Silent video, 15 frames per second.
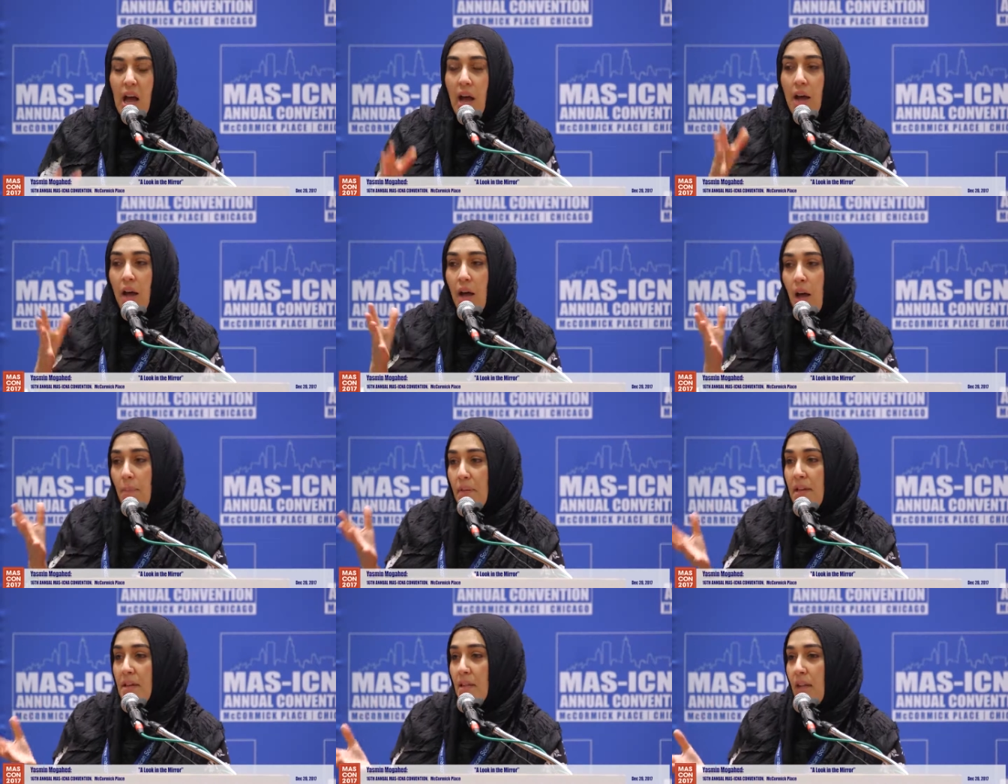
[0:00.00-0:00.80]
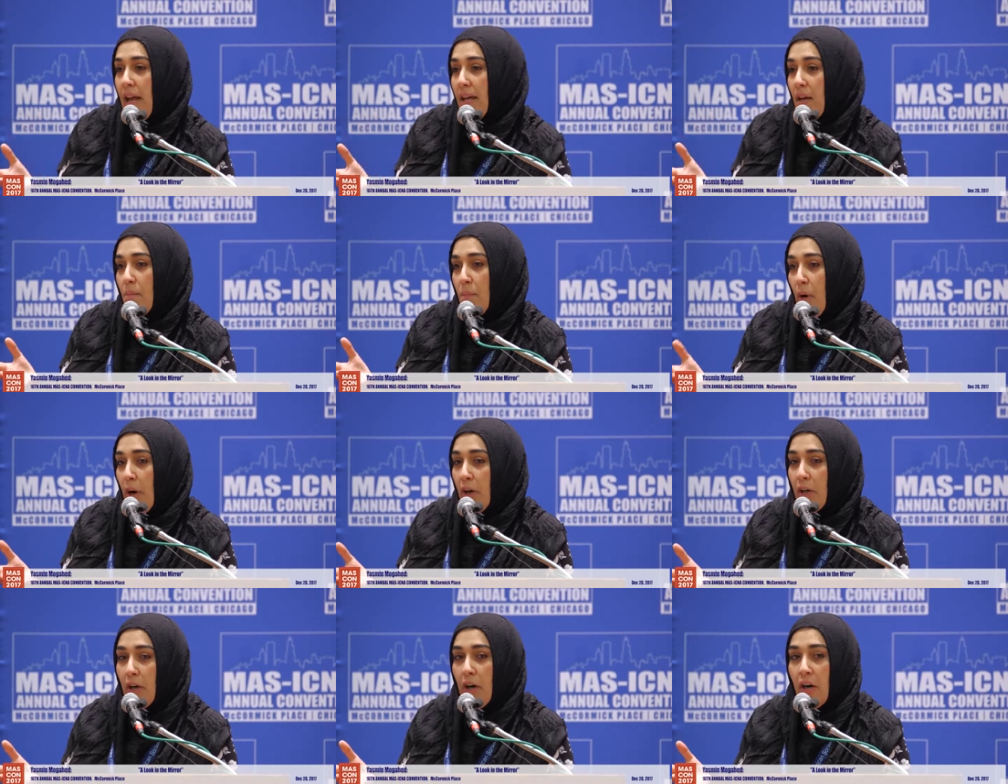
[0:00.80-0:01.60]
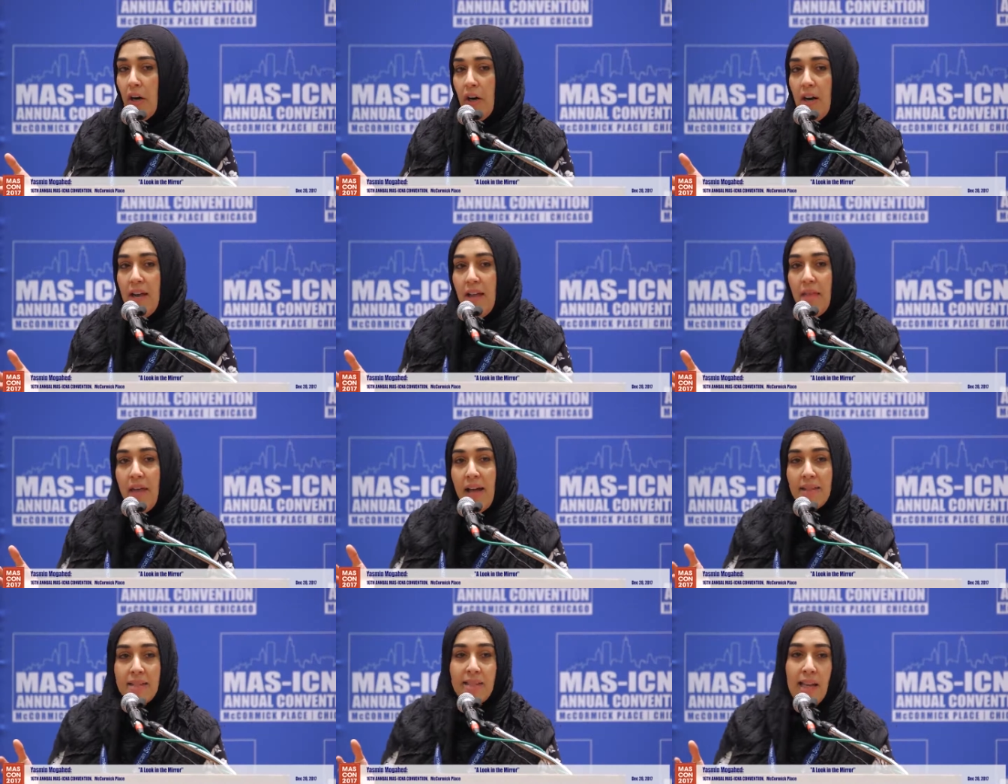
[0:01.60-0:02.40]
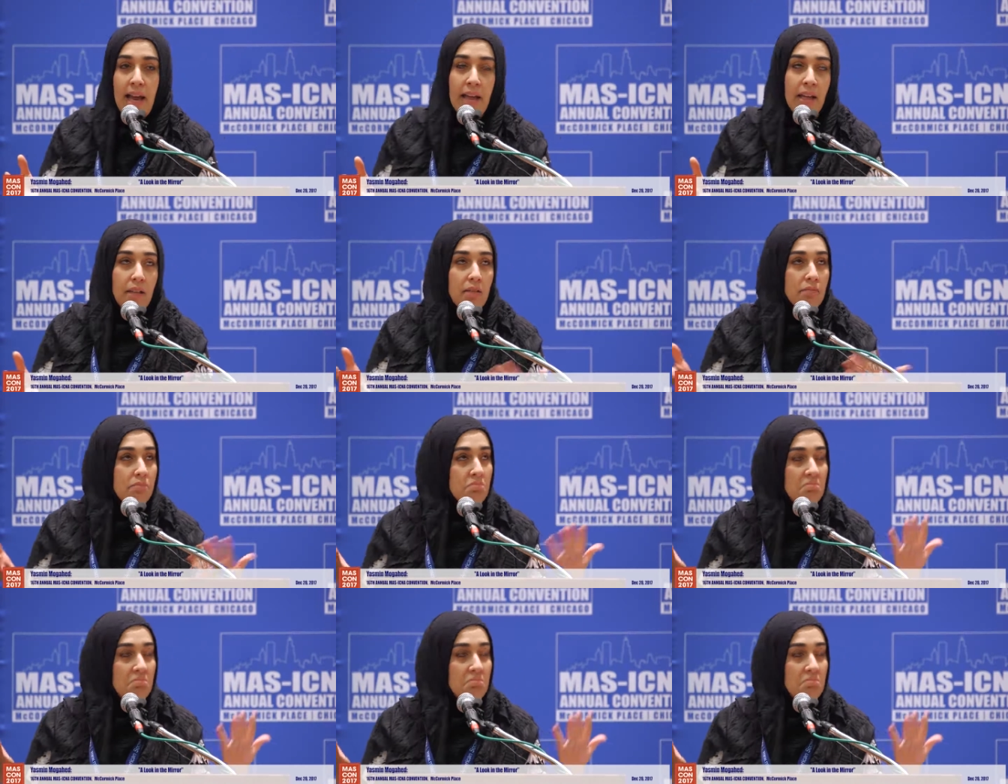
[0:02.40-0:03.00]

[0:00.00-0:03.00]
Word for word: Uh, a like a burger that's like,